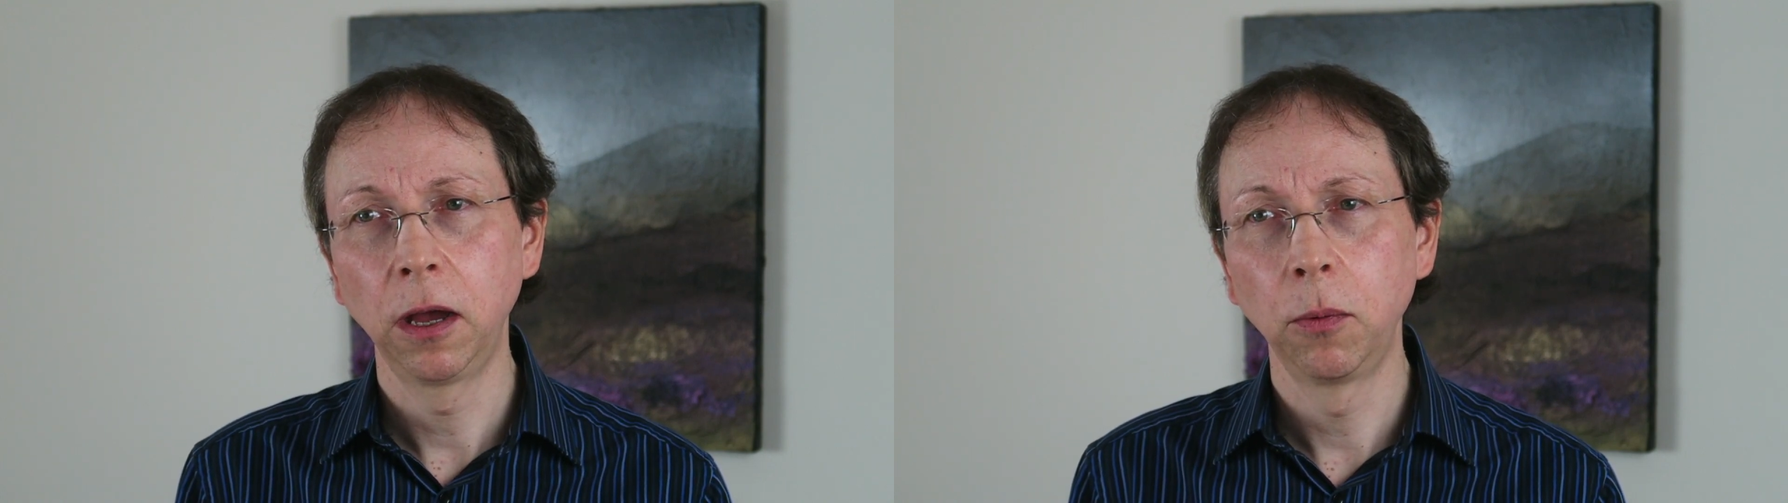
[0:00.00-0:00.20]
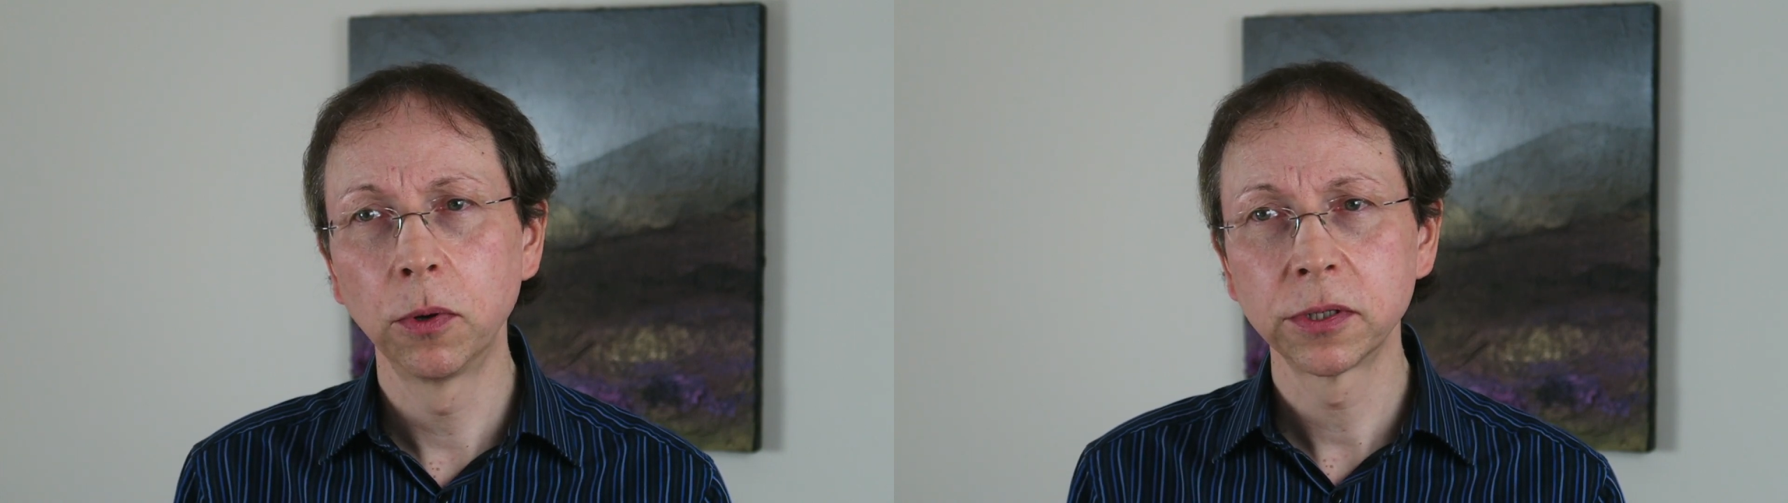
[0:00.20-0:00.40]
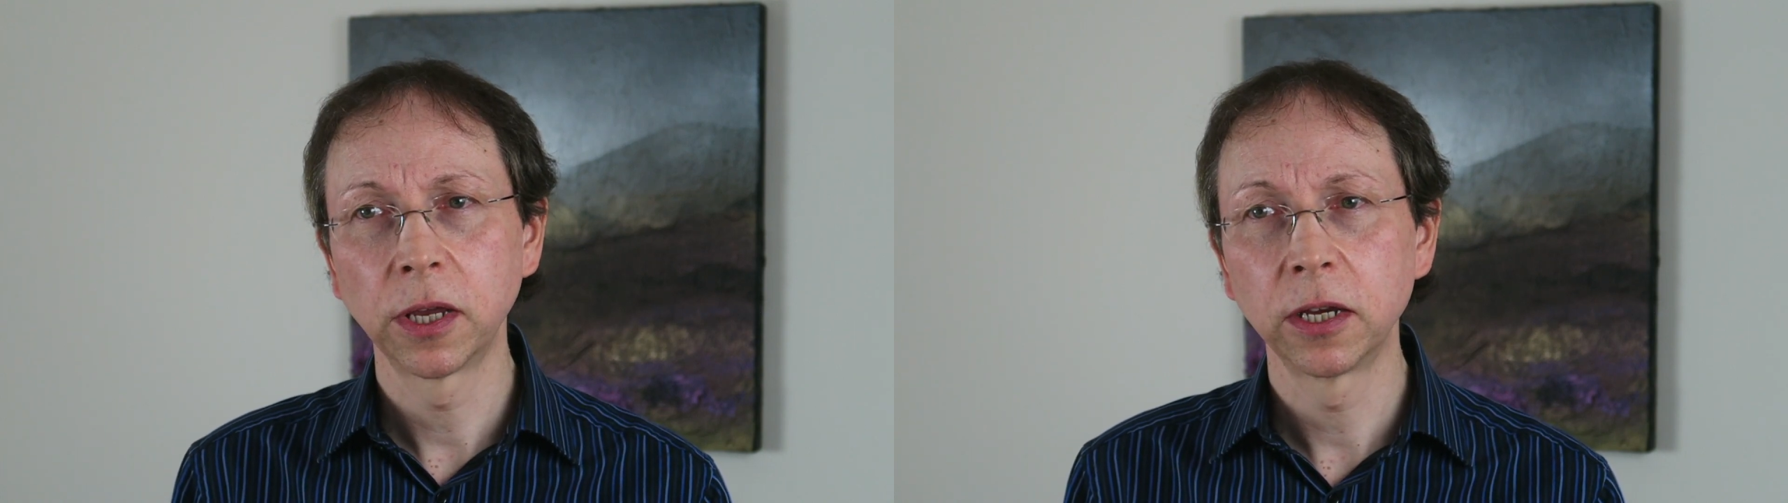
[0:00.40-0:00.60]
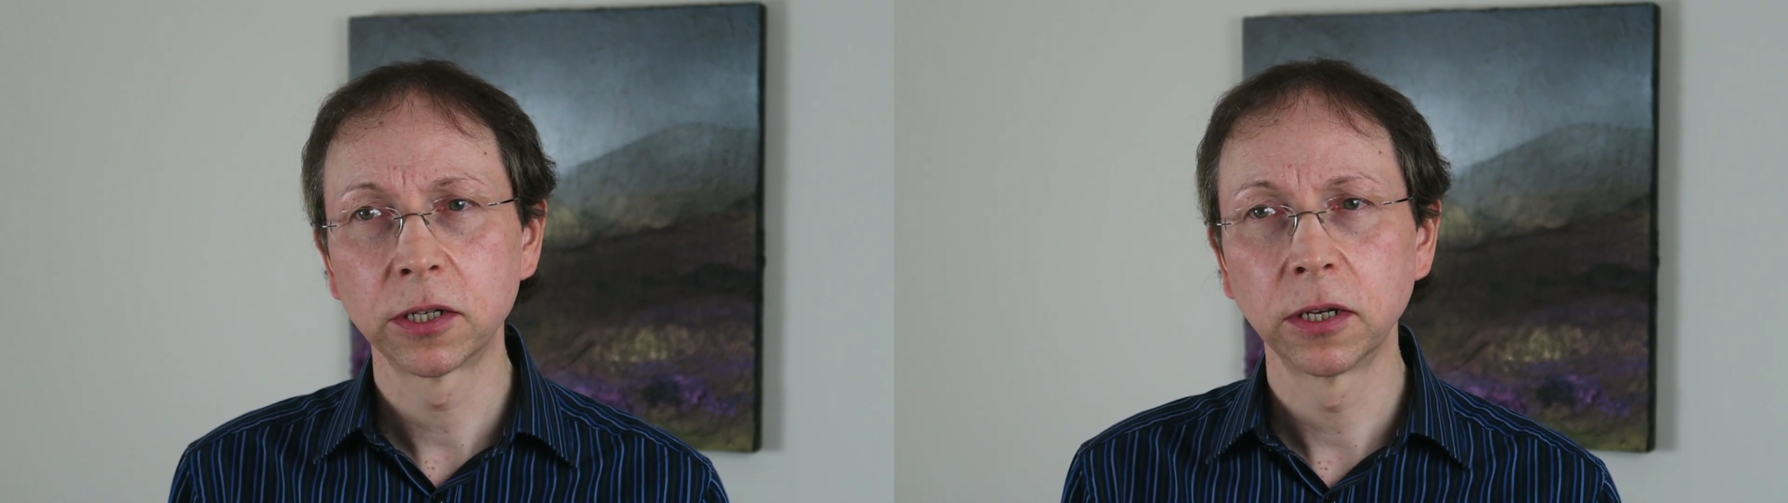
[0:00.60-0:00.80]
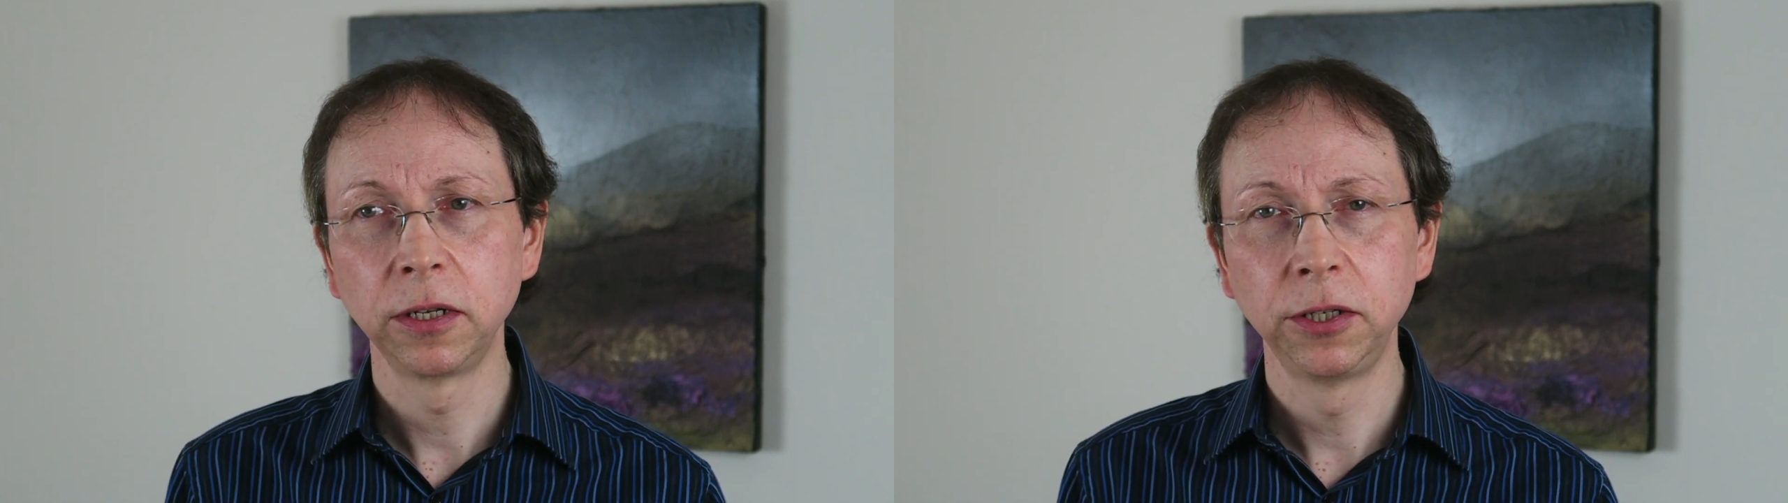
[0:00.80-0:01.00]
I wasn't
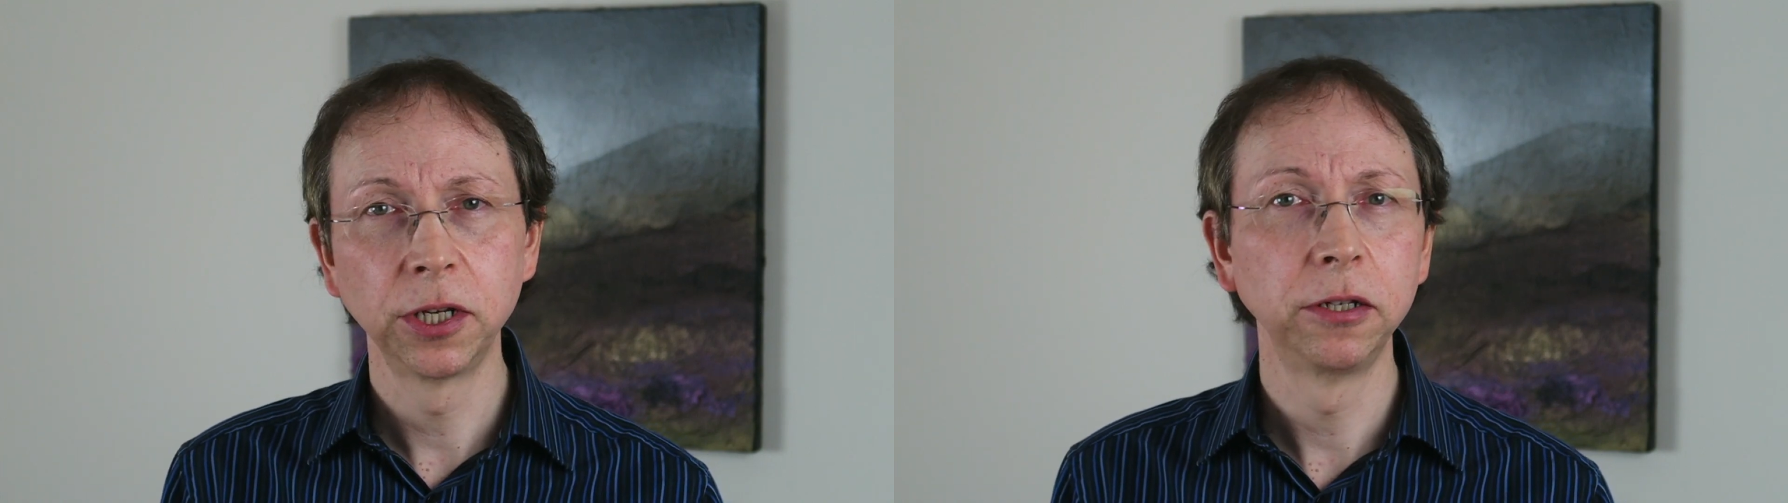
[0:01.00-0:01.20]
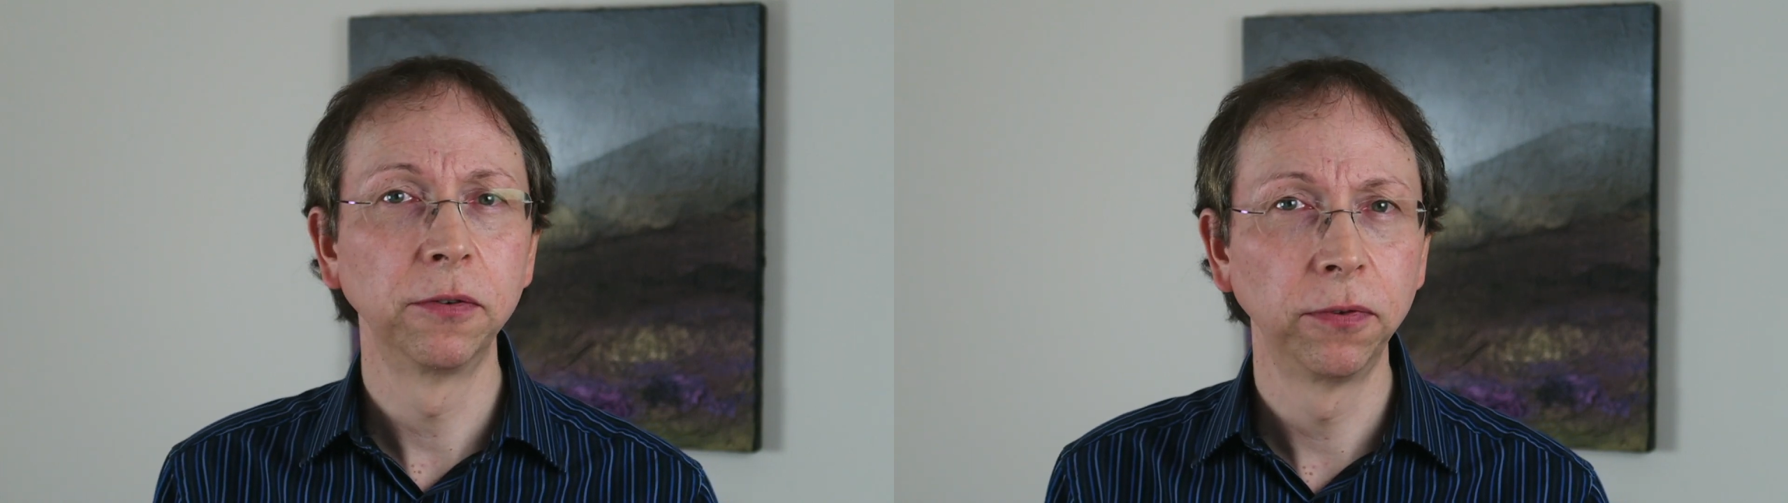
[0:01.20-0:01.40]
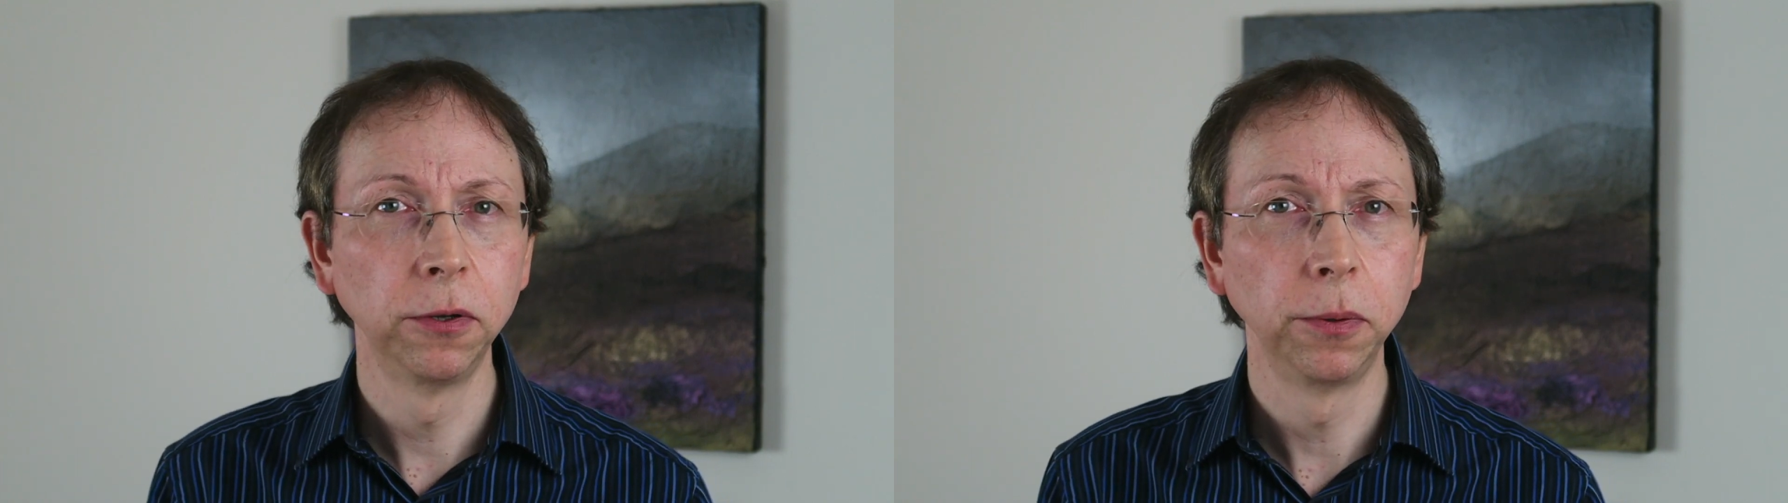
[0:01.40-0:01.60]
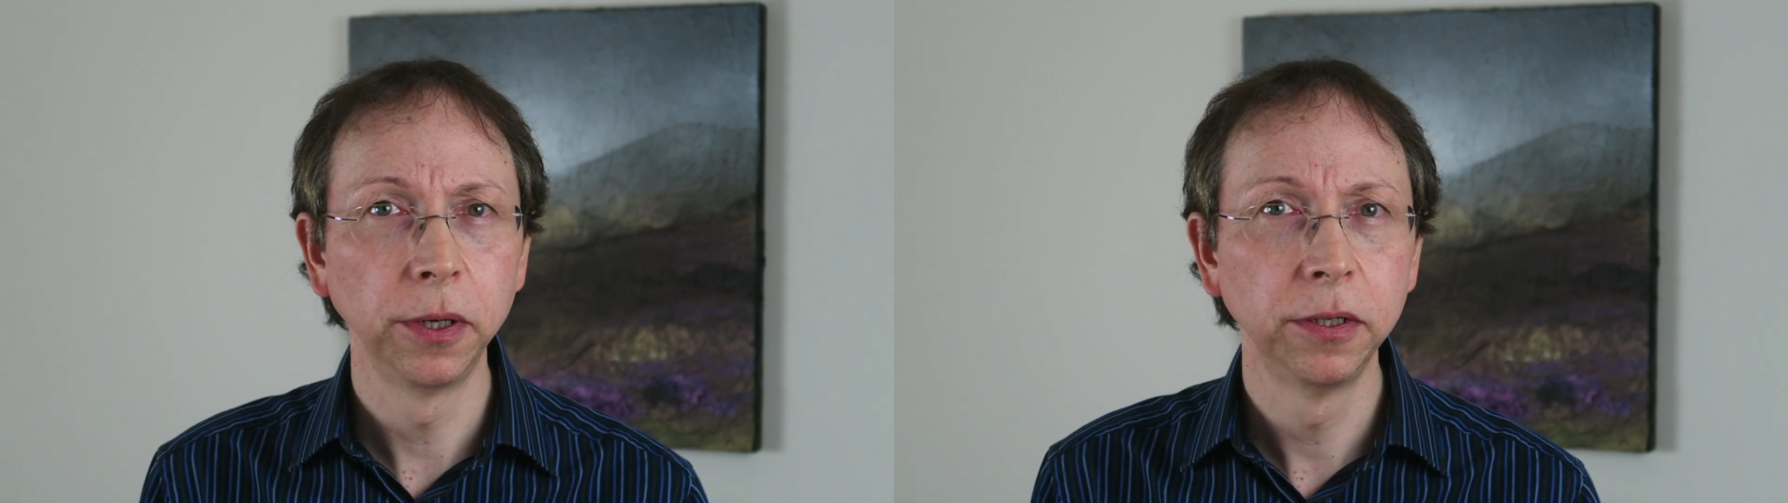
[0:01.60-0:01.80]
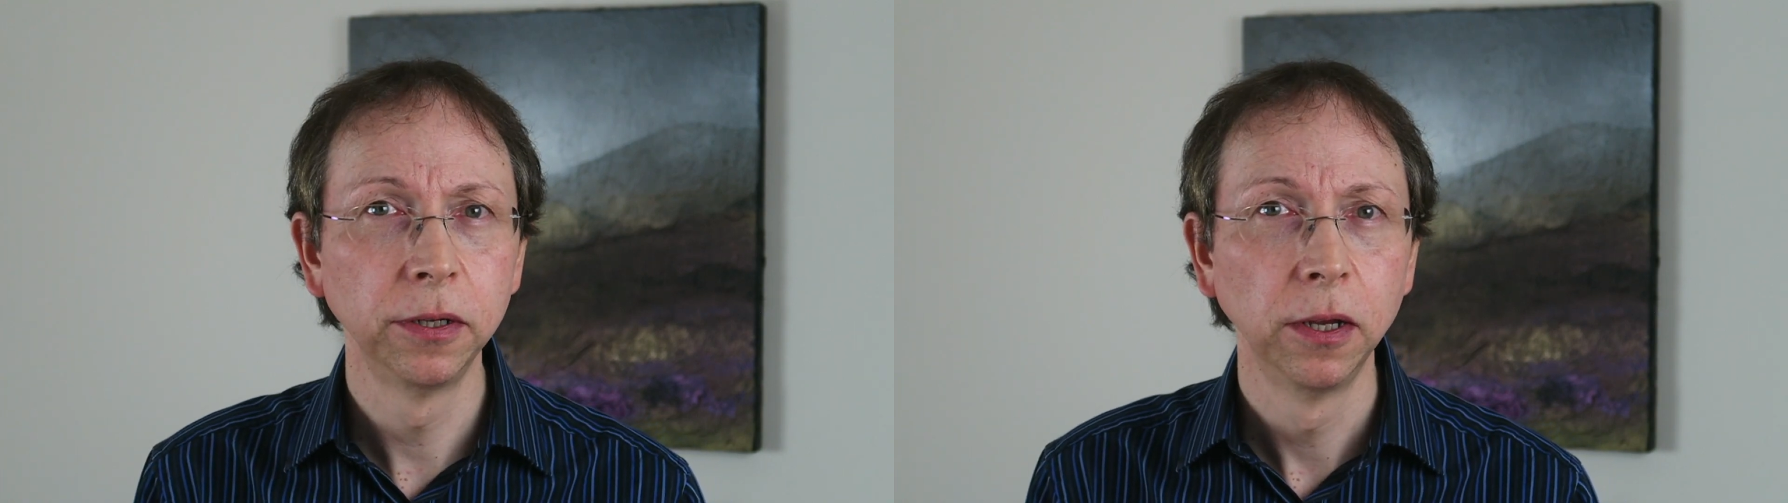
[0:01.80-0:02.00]
actually gender
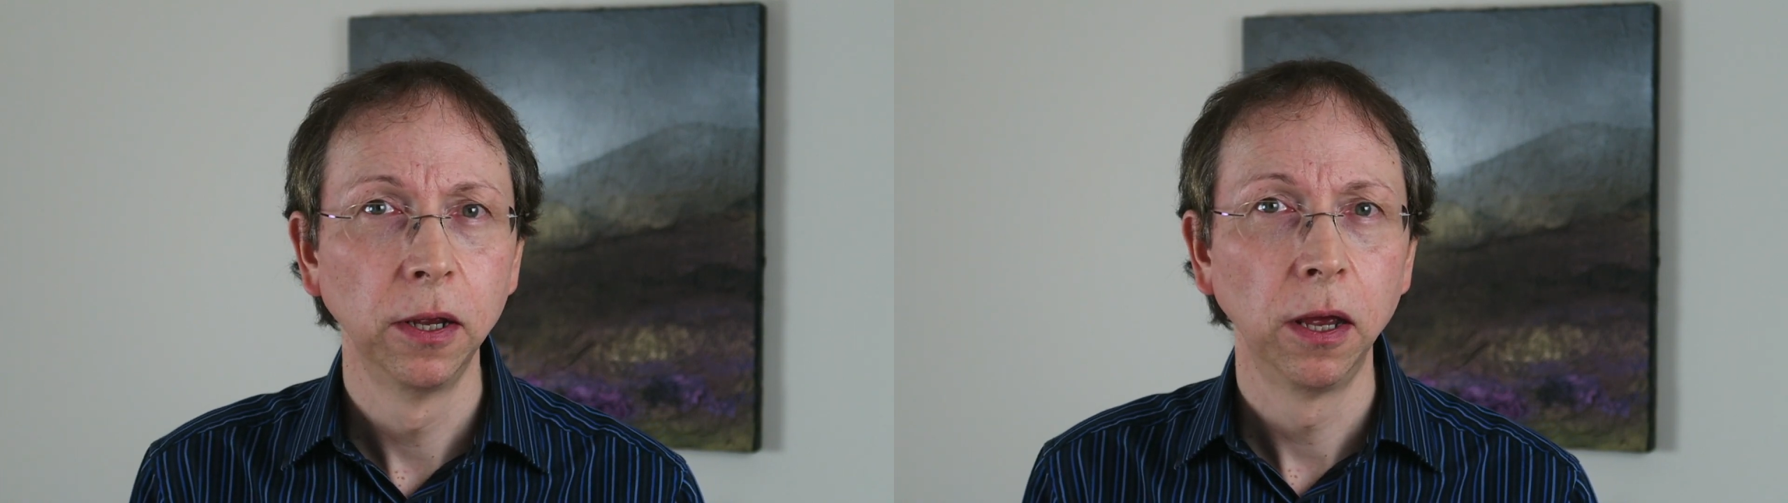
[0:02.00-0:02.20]
fluid.